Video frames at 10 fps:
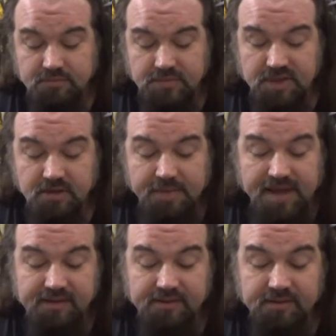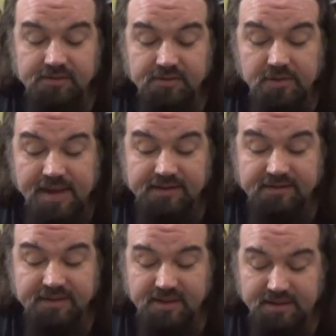They go back, the two go back
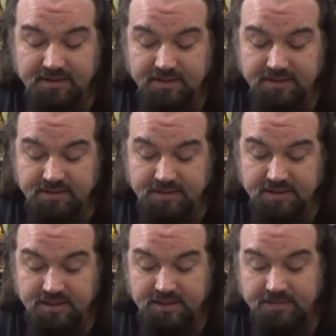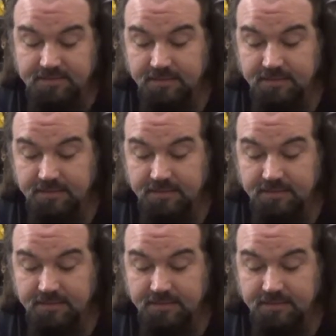inside, and the